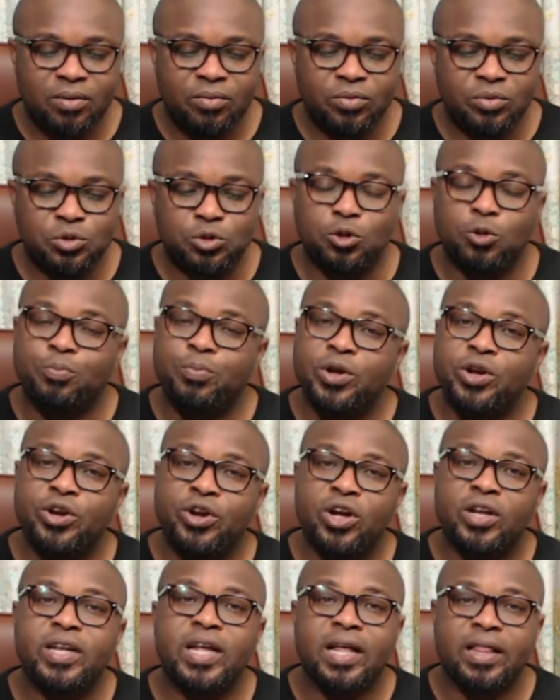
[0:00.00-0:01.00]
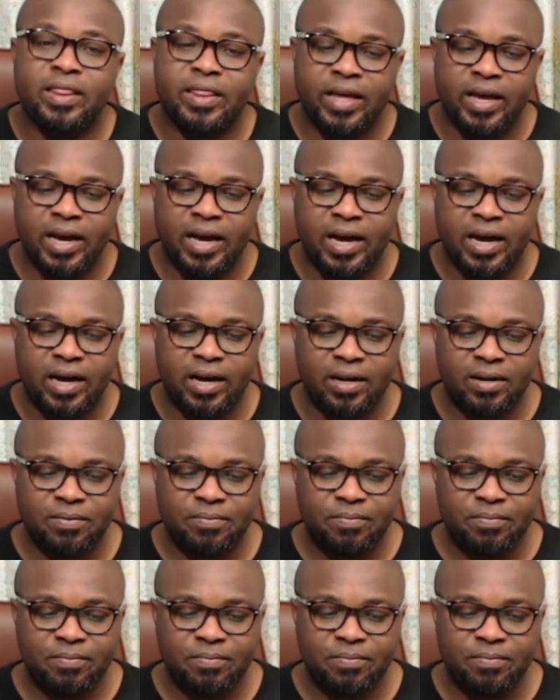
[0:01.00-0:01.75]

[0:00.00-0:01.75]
superior than they are.